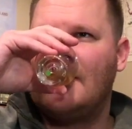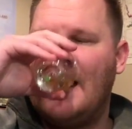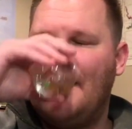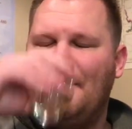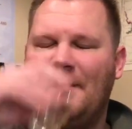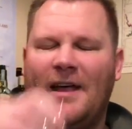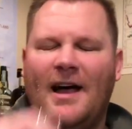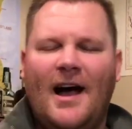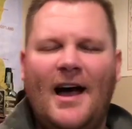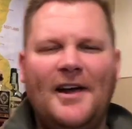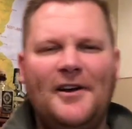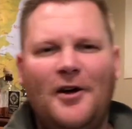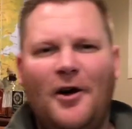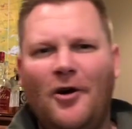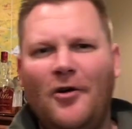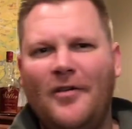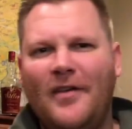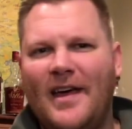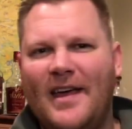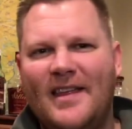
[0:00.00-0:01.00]
And behind
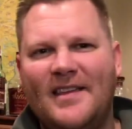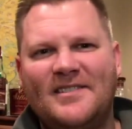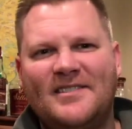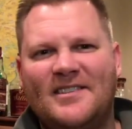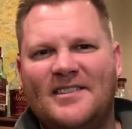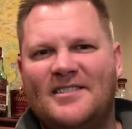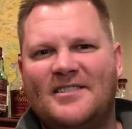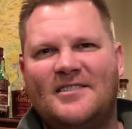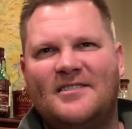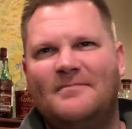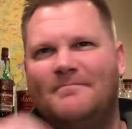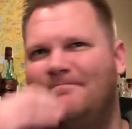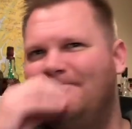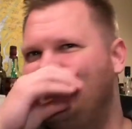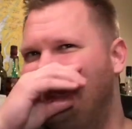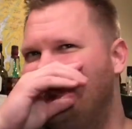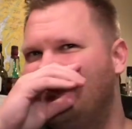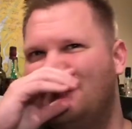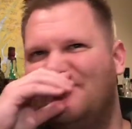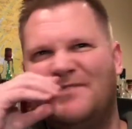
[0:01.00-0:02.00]
all of that is this
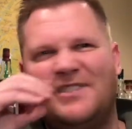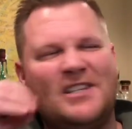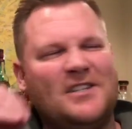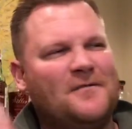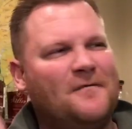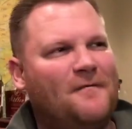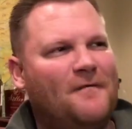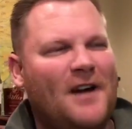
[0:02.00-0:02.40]
just